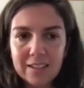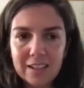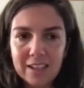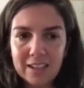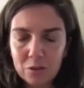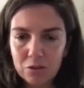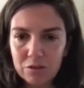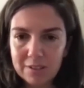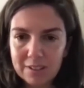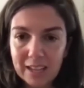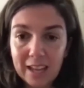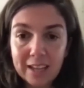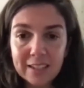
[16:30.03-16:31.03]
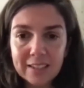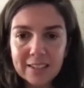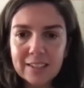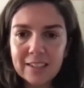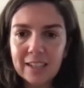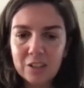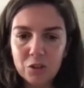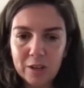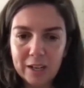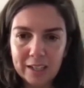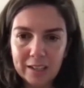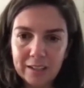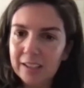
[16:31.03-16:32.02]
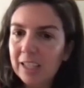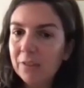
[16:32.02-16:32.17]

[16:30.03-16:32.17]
in social science and trying,